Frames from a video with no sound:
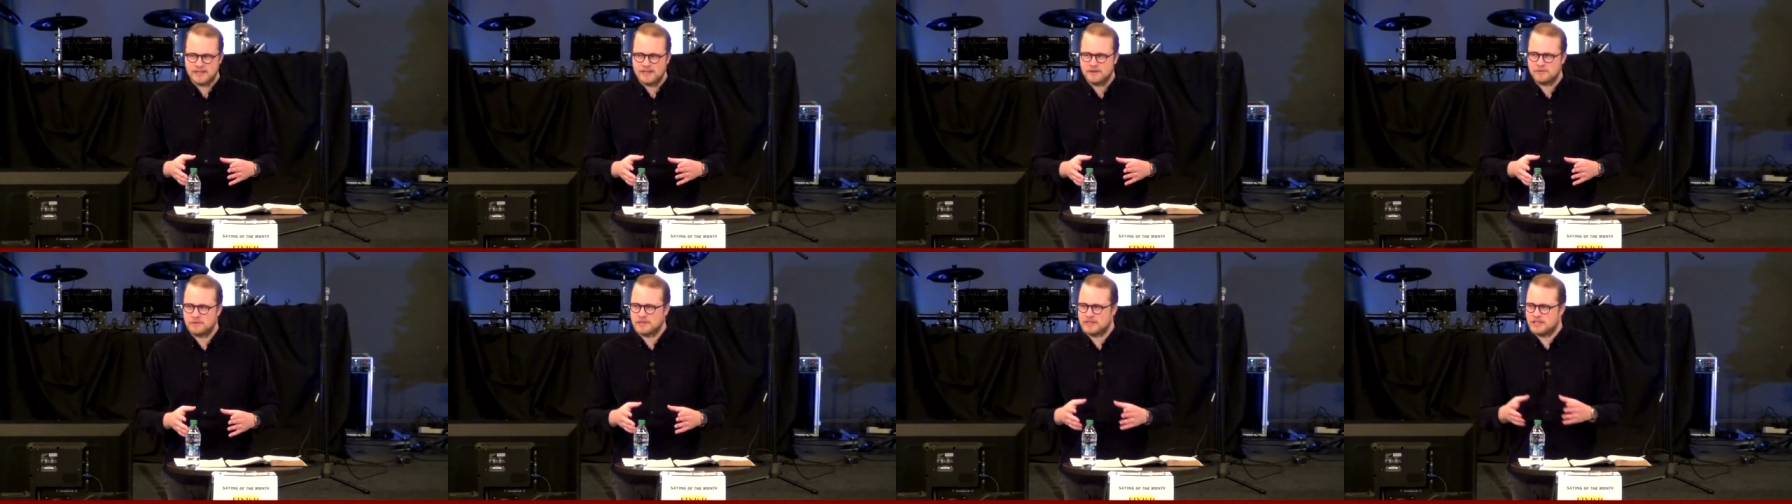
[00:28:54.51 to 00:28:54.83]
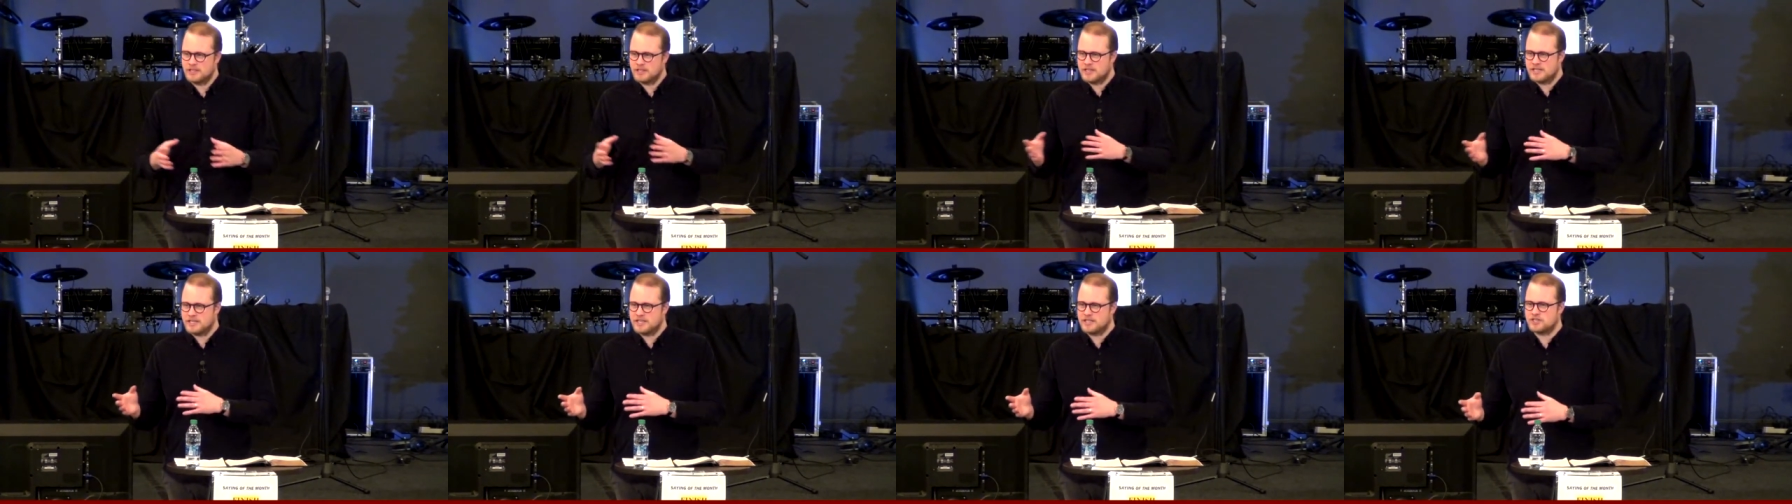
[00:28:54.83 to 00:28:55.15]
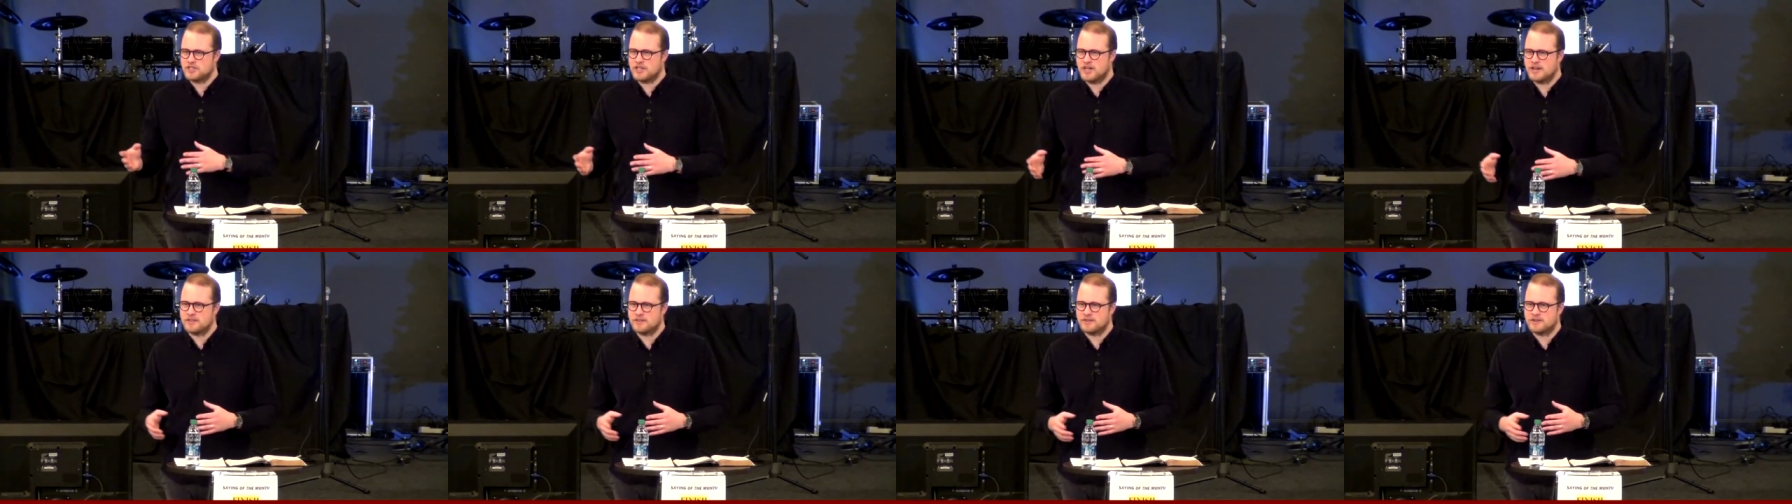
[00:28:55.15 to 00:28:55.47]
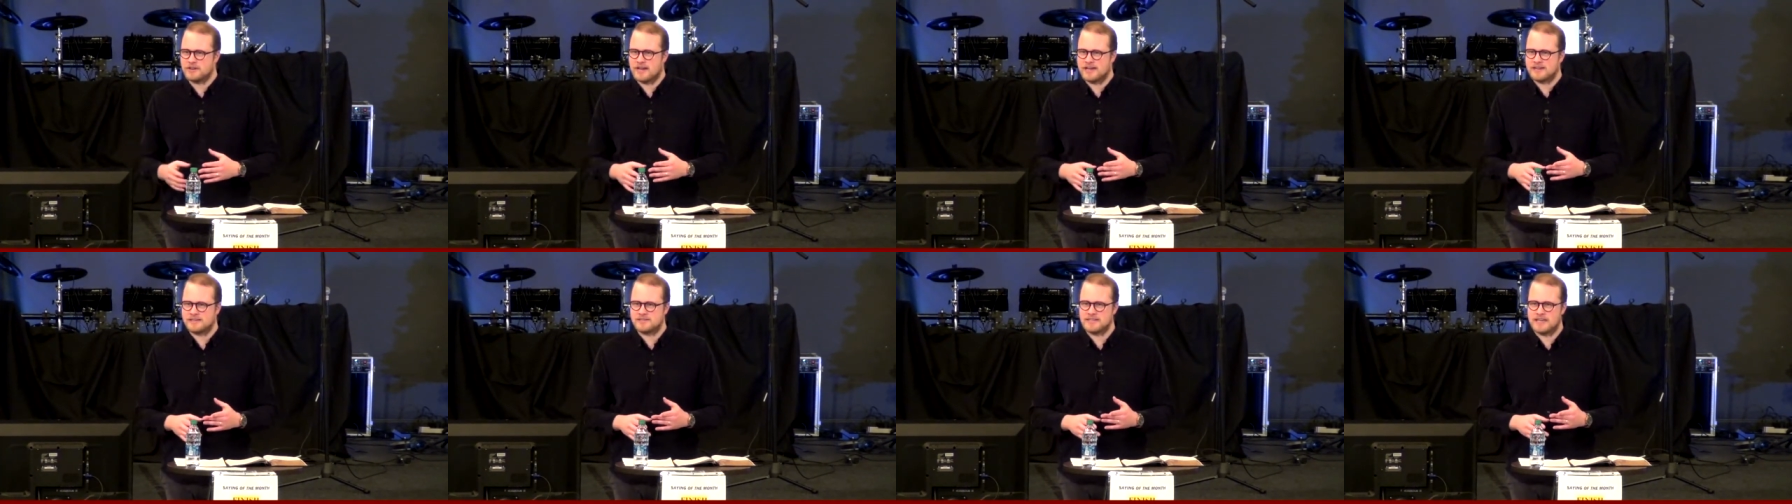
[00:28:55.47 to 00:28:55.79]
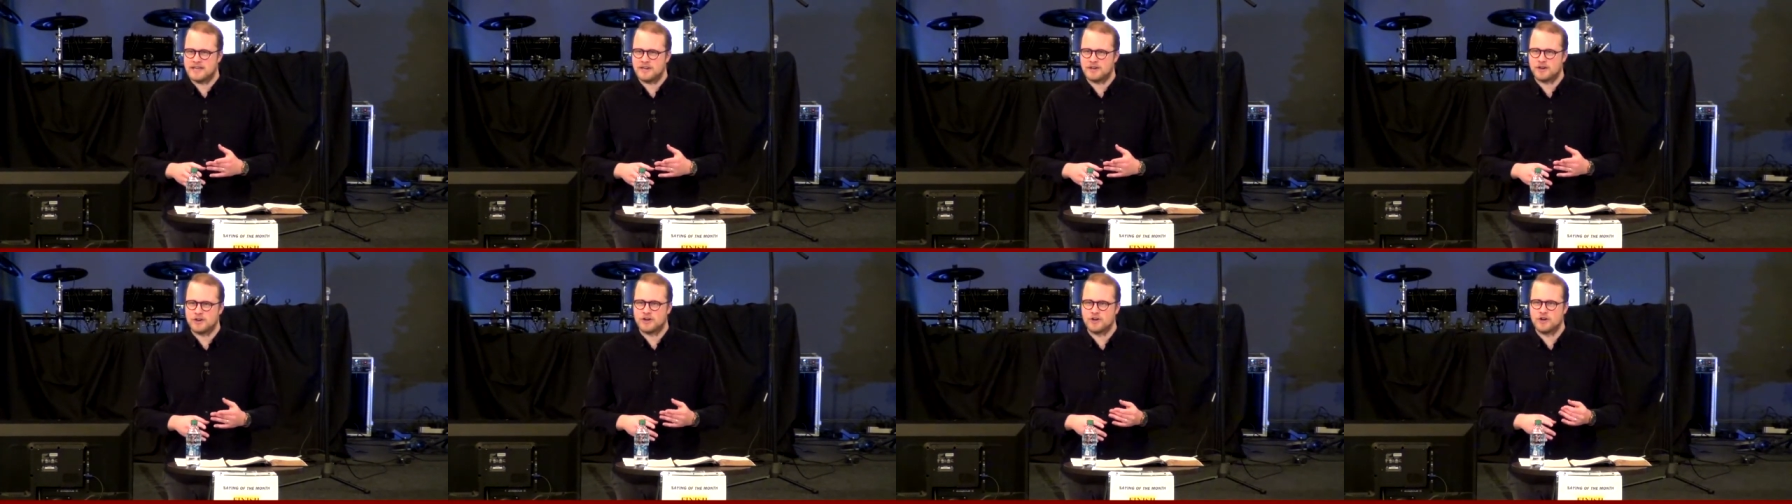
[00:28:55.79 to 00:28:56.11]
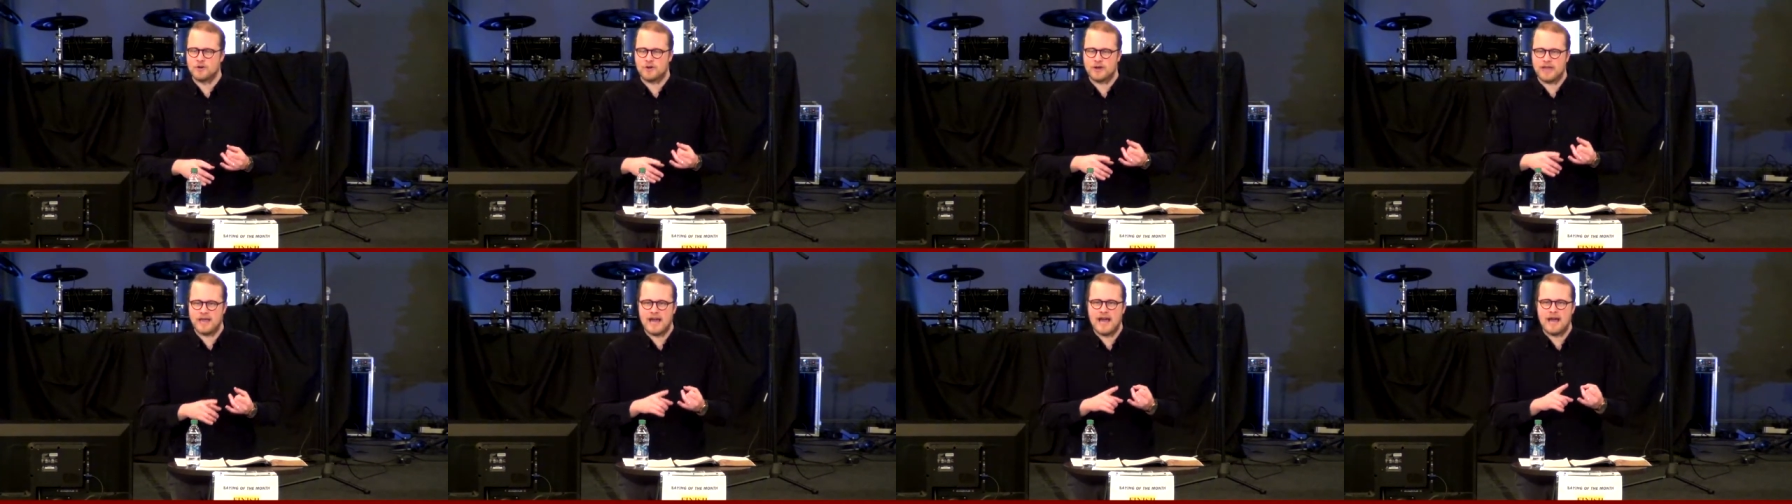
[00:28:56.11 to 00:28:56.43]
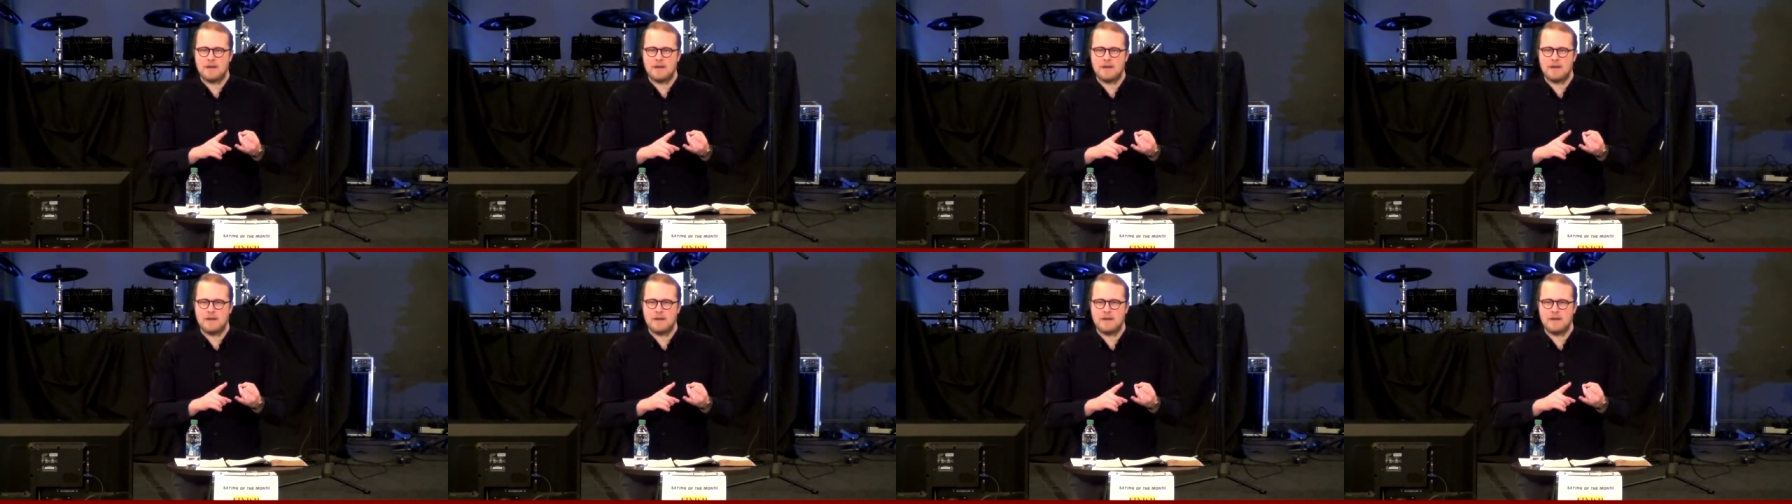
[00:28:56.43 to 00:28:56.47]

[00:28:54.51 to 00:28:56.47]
We look at each other, and I say to her, Okay,